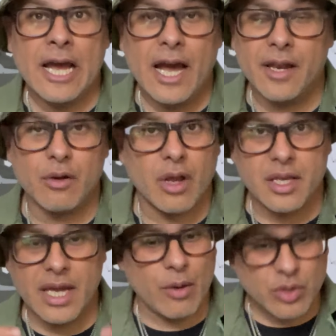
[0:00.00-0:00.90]
And they were like,
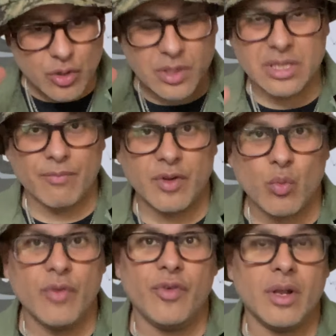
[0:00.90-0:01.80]
yeah, we're doing something
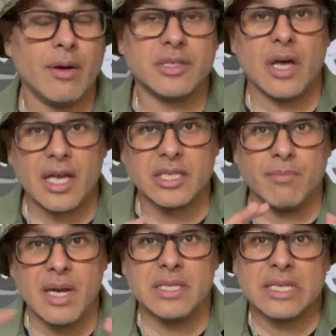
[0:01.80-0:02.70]
with him. And I was like, that's
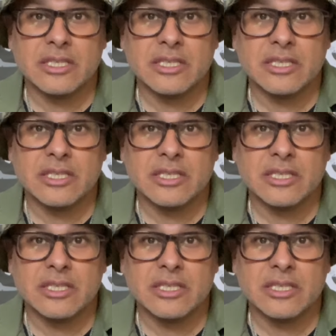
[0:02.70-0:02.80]
amazing.